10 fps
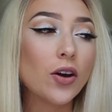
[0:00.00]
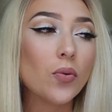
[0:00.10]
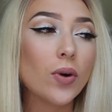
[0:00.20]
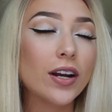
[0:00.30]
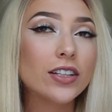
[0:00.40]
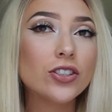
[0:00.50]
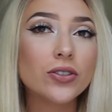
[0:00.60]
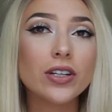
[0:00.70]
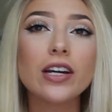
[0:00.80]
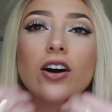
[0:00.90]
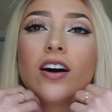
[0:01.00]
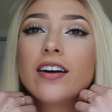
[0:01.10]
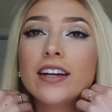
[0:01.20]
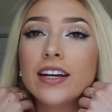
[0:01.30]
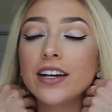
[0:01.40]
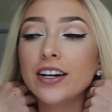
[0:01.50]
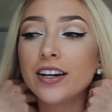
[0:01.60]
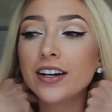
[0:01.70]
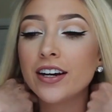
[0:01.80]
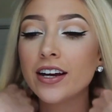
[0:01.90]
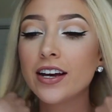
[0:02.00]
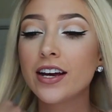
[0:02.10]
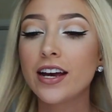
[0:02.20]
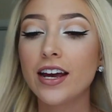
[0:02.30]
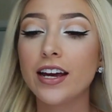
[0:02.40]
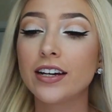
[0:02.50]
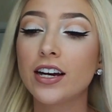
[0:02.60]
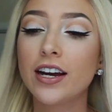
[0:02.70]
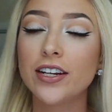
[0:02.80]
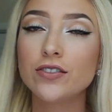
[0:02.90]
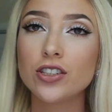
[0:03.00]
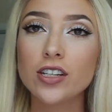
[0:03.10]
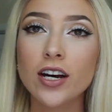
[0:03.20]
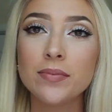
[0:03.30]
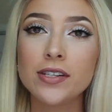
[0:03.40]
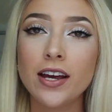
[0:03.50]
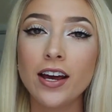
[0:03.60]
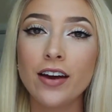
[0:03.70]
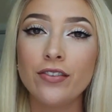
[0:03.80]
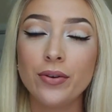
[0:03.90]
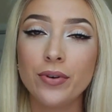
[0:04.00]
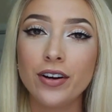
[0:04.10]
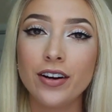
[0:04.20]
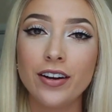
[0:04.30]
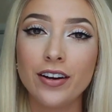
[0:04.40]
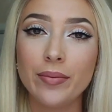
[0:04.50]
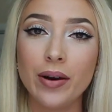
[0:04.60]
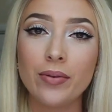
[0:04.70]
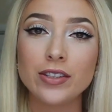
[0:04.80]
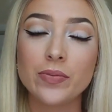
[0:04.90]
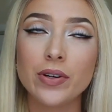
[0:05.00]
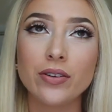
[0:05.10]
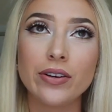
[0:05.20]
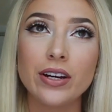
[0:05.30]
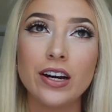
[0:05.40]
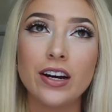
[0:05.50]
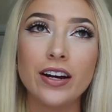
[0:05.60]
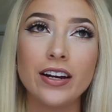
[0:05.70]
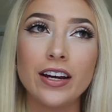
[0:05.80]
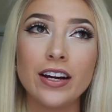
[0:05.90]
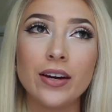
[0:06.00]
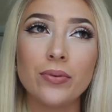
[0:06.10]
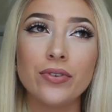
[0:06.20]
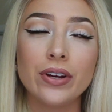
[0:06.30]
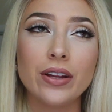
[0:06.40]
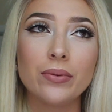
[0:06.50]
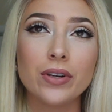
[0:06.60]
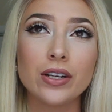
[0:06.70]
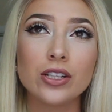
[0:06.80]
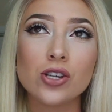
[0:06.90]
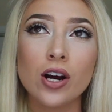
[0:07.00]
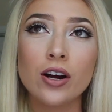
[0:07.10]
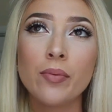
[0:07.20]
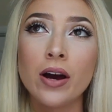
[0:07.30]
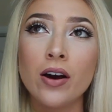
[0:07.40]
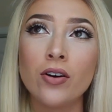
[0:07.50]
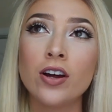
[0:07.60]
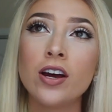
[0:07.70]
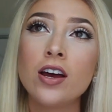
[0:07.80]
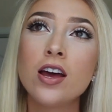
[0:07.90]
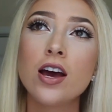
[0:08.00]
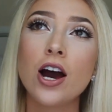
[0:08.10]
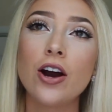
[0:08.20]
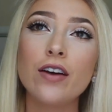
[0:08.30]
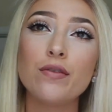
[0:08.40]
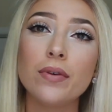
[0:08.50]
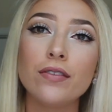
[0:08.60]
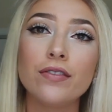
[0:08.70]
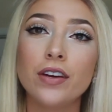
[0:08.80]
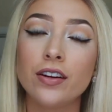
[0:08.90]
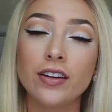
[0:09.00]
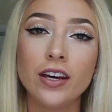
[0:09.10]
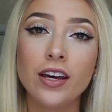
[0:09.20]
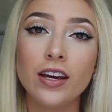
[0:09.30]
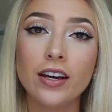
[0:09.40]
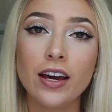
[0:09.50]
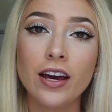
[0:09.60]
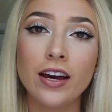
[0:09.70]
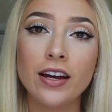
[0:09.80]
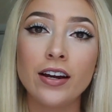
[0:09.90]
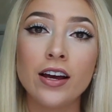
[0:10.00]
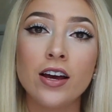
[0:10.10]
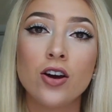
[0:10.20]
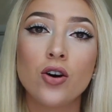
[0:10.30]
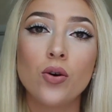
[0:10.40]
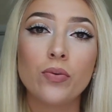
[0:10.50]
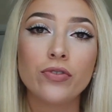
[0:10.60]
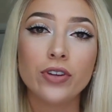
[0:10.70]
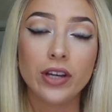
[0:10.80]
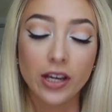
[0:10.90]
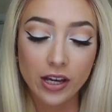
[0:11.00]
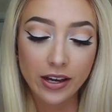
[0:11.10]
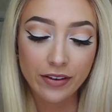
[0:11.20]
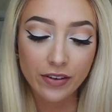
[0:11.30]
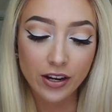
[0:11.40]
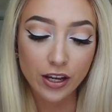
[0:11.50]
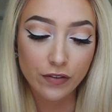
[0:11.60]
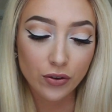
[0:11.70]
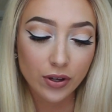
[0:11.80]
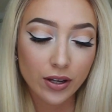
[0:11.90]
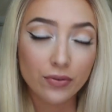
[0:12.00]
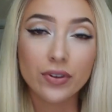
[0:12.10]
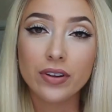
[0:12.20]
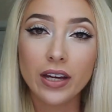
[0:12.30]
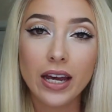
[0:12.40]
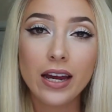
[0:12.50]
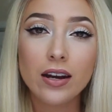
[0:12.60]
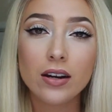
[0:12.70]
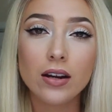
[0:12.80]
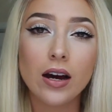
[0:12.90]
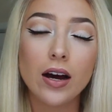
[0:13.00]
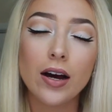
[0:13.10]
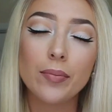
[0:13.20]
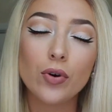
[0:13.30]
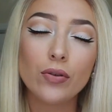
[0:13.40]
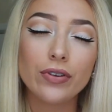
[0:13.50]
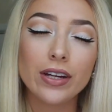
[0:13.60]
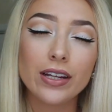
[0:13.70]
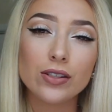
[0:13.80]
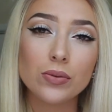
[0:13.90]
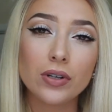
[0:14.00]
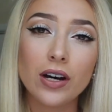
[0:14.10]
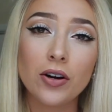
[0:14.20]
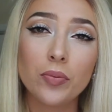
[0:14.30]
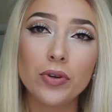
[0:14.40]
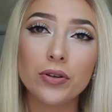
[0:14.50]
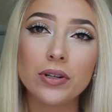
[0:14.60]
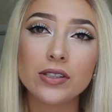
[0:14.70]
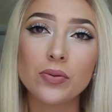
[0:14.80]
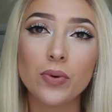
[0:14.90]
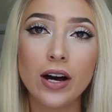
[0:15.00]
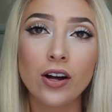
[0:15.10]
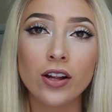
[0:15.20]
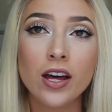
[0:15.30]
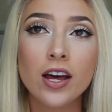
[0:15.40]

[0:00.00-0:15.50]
wanted to get on here and kind of just update everyone about what's been going on, and I really wanted to talk about how I've been feeling, and hopefully if any of you can relate, hopefully this will help you as well.